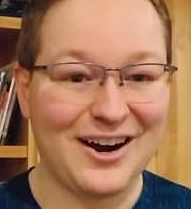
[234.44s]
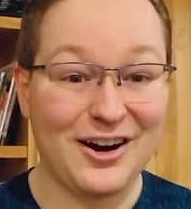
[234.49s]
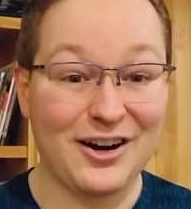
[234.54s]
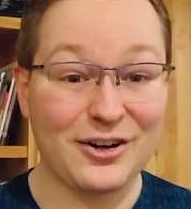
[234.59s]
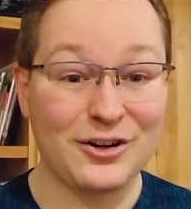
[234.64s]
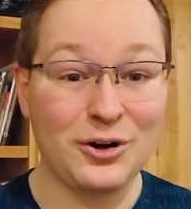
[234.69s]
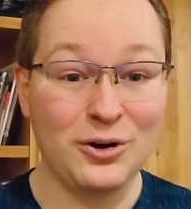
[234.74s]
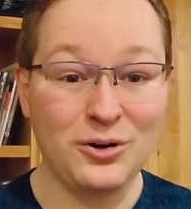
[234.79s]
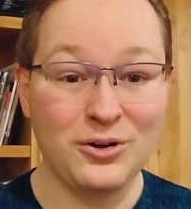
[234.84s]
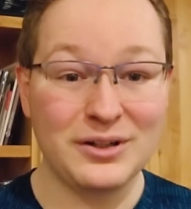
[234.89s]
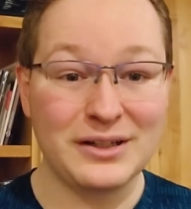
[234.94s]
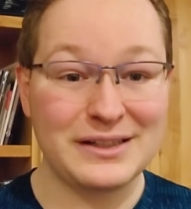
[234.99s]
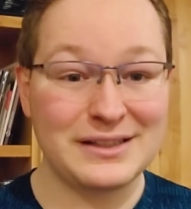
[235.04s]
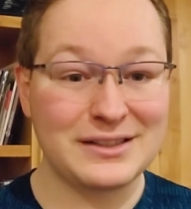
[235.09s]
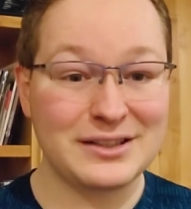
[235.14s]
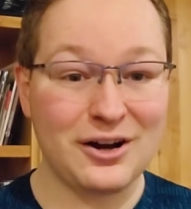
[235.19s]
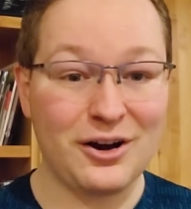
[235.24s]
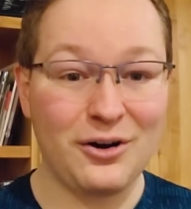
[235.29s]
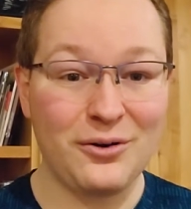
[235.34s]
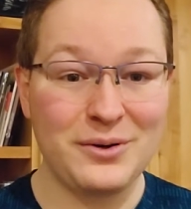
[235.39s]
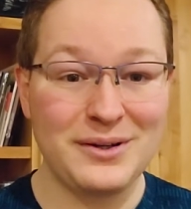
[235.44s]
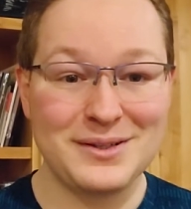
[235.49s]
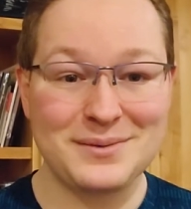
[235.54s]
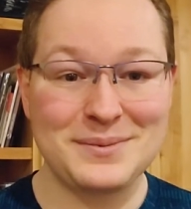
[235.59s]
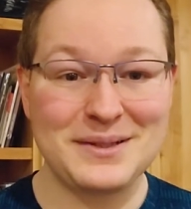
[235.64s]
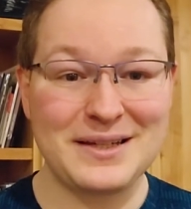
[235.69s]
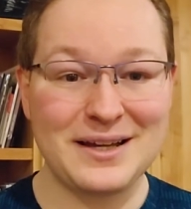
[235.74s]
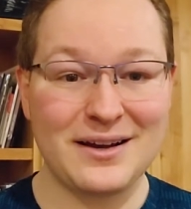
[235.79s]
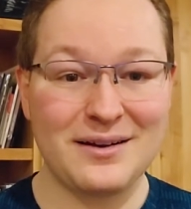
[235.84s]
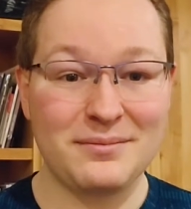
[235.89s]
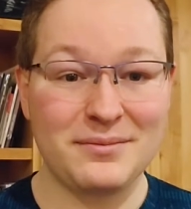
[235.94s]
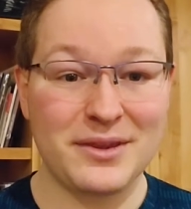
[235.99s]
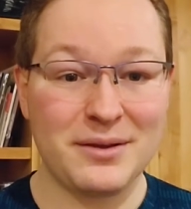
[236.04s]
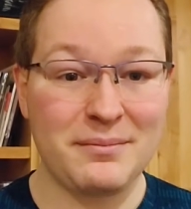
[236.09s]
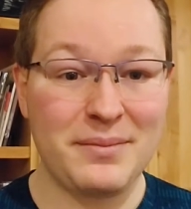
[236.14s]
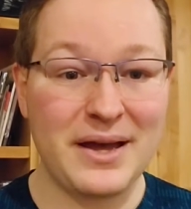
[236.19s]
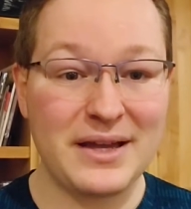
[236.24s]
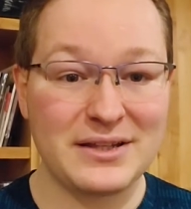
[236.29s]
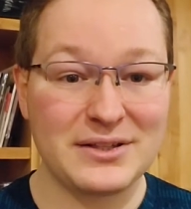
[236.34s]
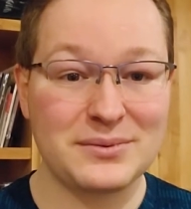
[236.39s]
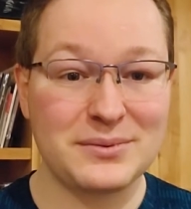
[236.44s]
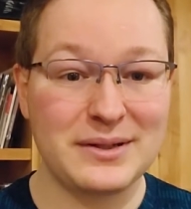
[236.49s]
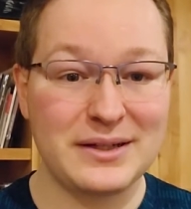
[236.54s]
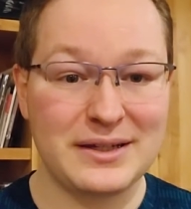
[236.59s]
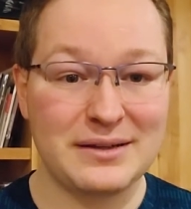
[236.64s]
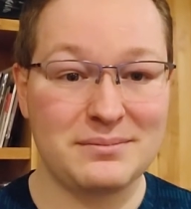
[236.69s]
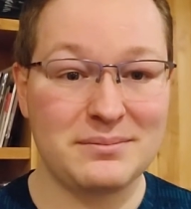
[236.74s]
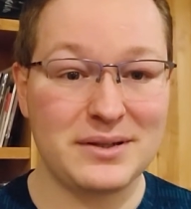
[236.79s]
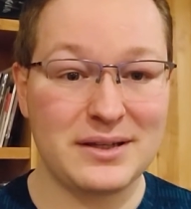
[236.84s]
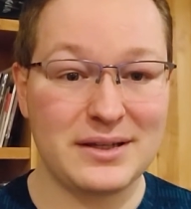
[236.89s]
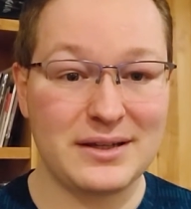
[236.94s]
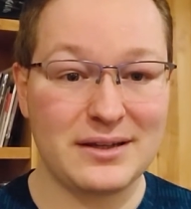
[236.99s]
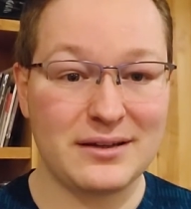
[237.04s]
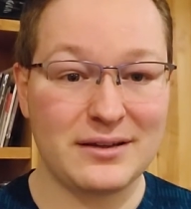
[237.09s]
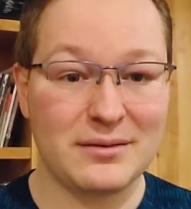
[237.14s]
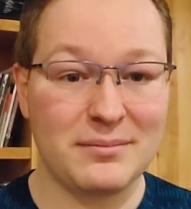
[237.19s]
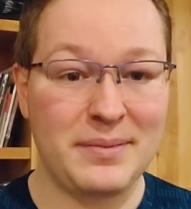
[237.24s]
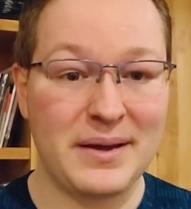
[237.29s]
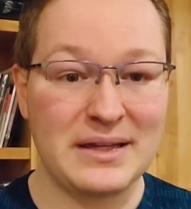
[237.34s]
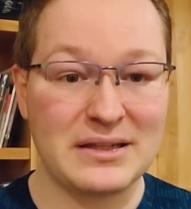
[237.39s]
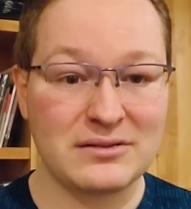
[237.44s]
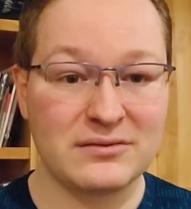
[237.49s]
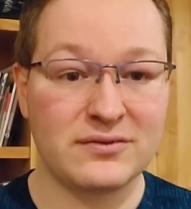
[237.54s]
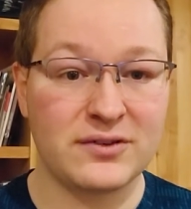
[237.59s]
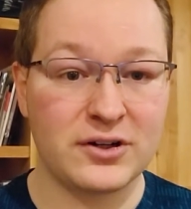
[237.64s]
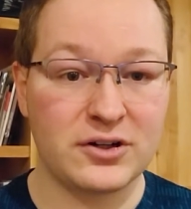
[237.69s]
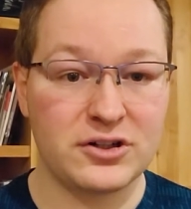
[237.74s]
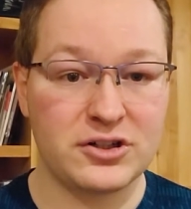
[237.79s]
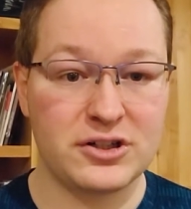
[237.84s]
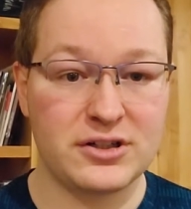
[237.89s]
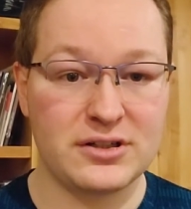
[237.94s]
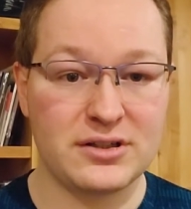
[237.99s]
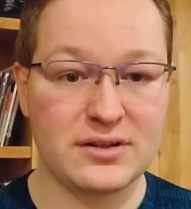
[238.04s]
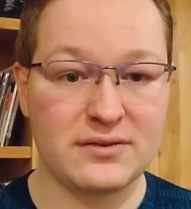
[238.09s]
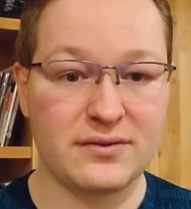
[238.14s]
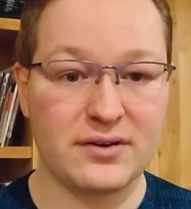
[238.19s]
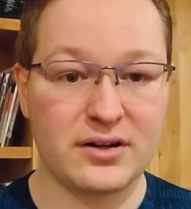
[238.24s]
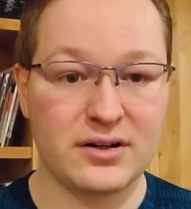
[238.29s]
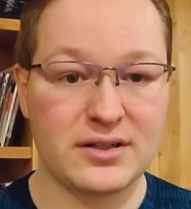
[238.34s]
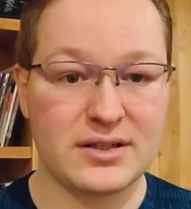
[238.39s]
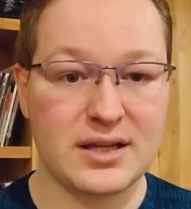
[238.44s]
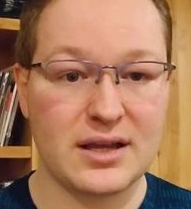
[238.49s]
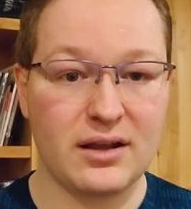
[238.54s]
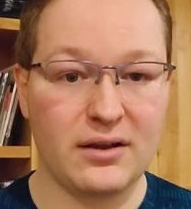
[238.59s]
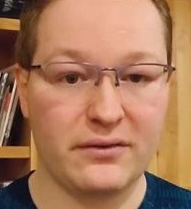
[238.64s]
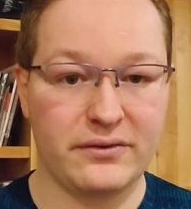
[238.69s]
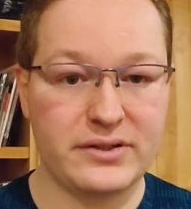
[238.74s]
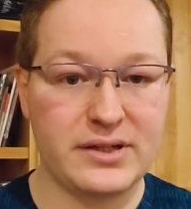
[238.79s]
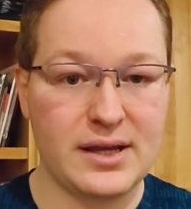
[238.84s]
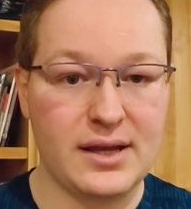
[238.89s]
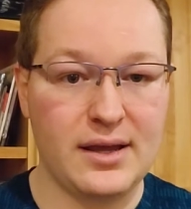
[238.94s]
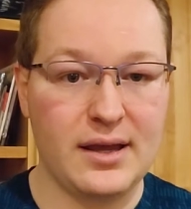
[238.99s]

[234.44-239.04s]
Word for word: our goal is to always become the best we can be, the best versions of ourselves.